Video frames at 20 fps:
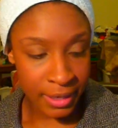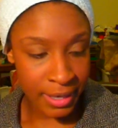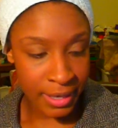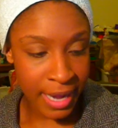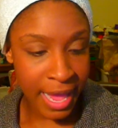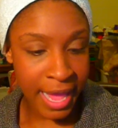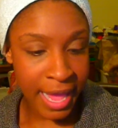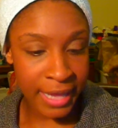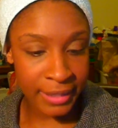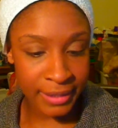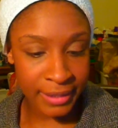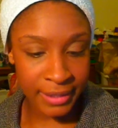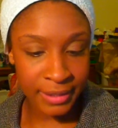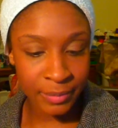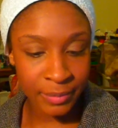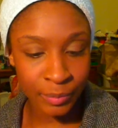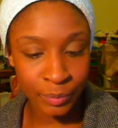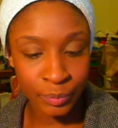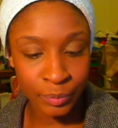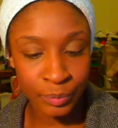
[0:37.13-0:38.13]
Next,
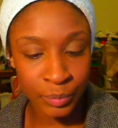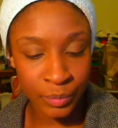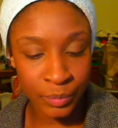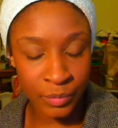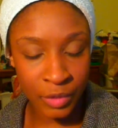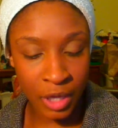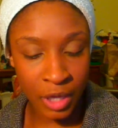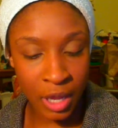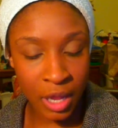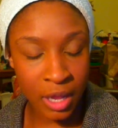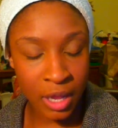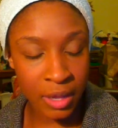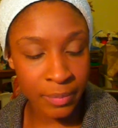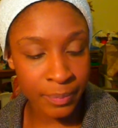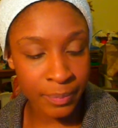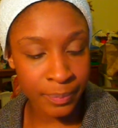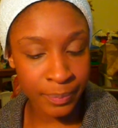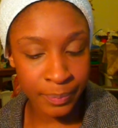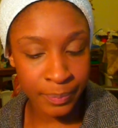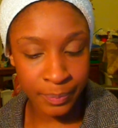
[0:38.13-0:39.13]

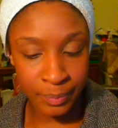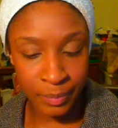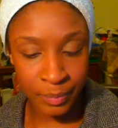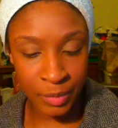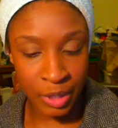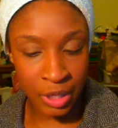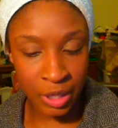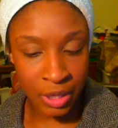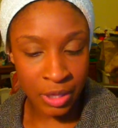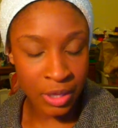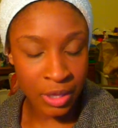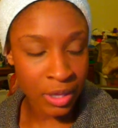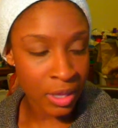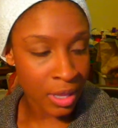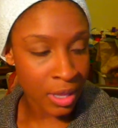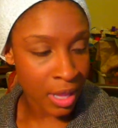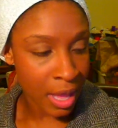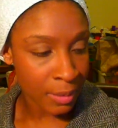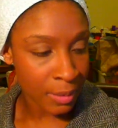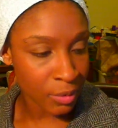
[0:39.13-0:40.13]
I'm
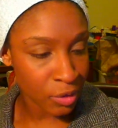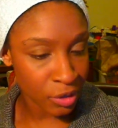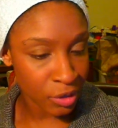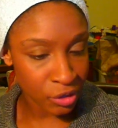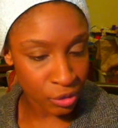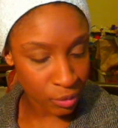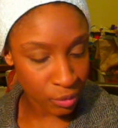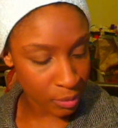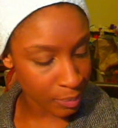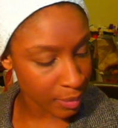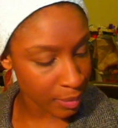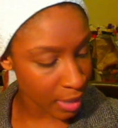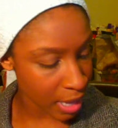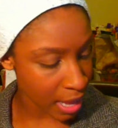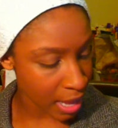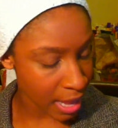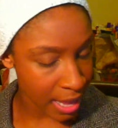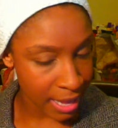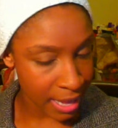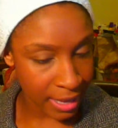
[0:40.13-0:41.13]
going to
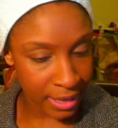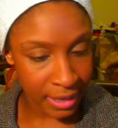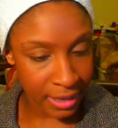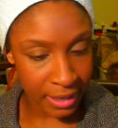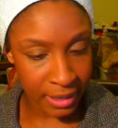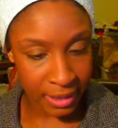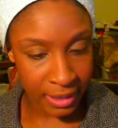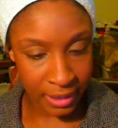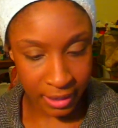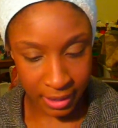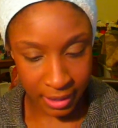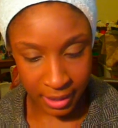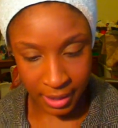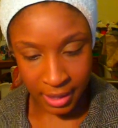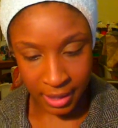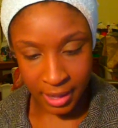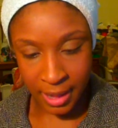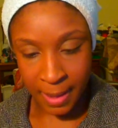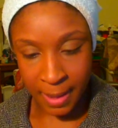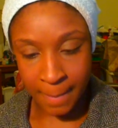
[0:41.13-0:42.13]
apply
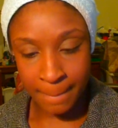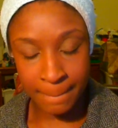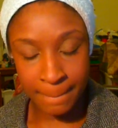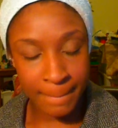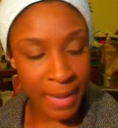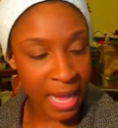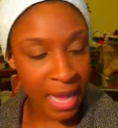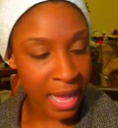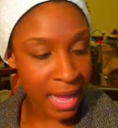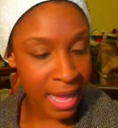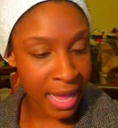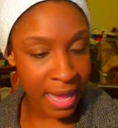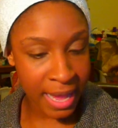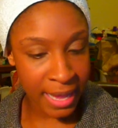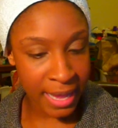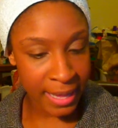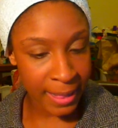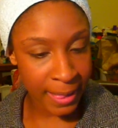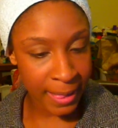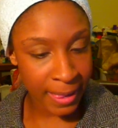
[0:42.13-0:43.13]

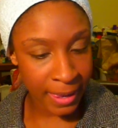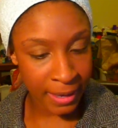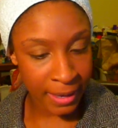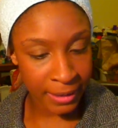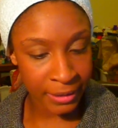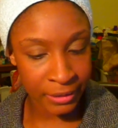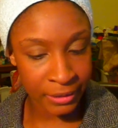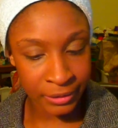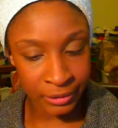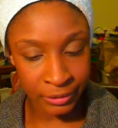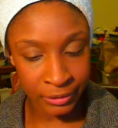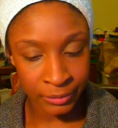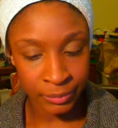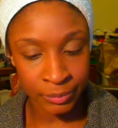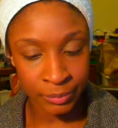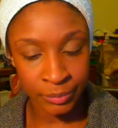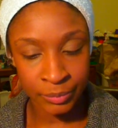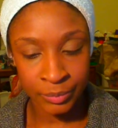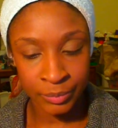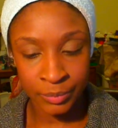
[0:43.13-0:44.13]
my
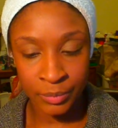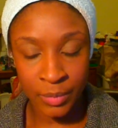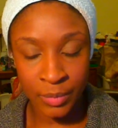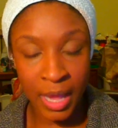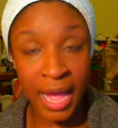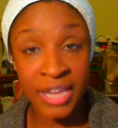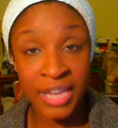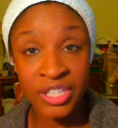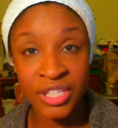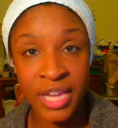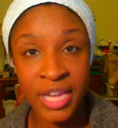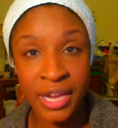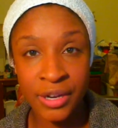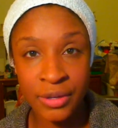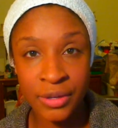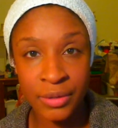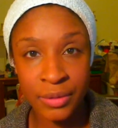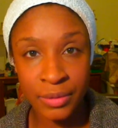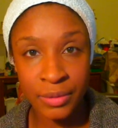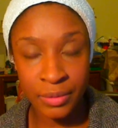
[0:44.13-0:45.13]

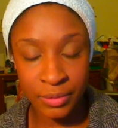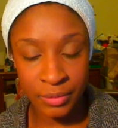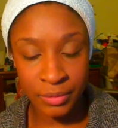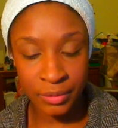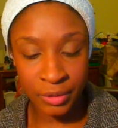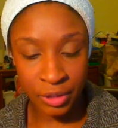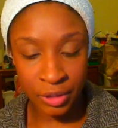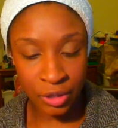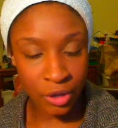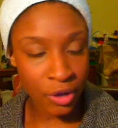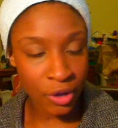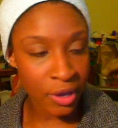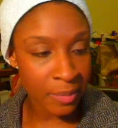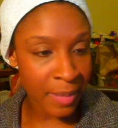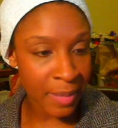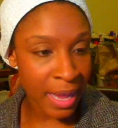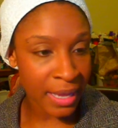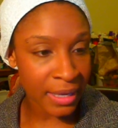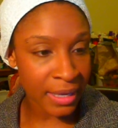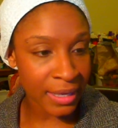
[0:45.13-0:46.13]
eyeshadow on
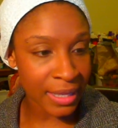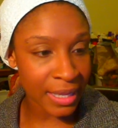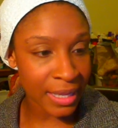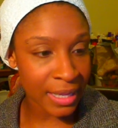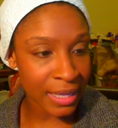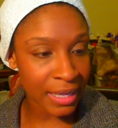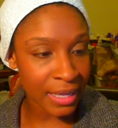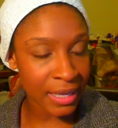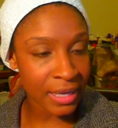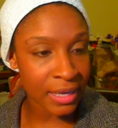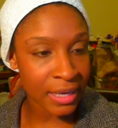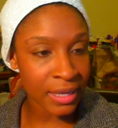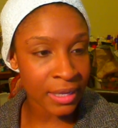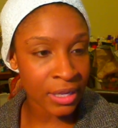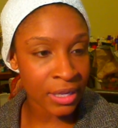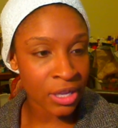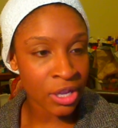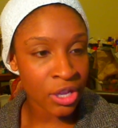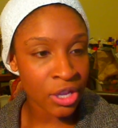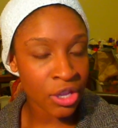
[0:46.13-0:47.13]
my lid.
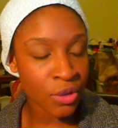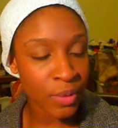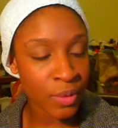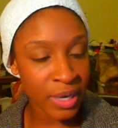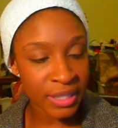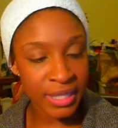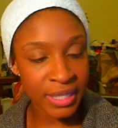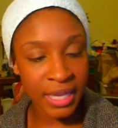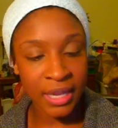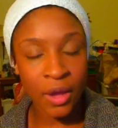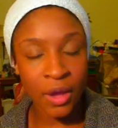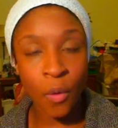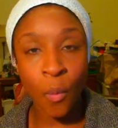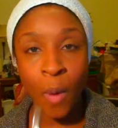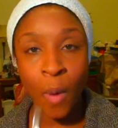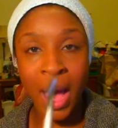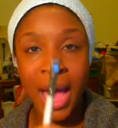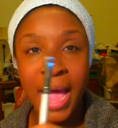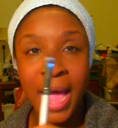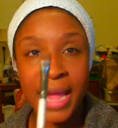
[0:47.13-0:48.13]
You want to take a
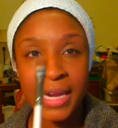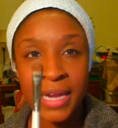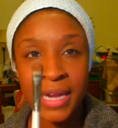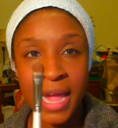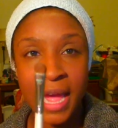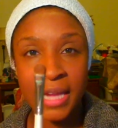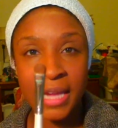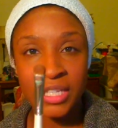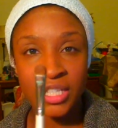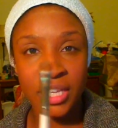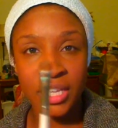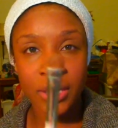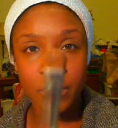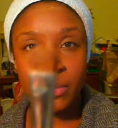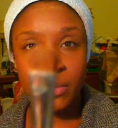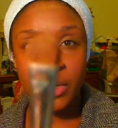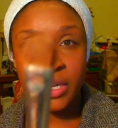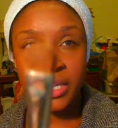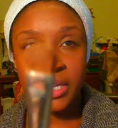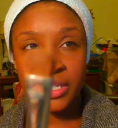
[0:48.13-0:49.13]
wide eyeshadow
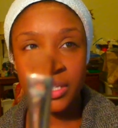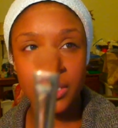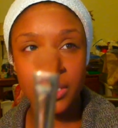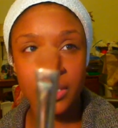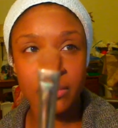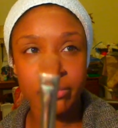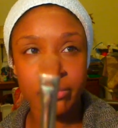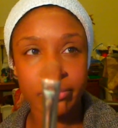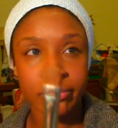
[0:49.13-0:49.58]
brush,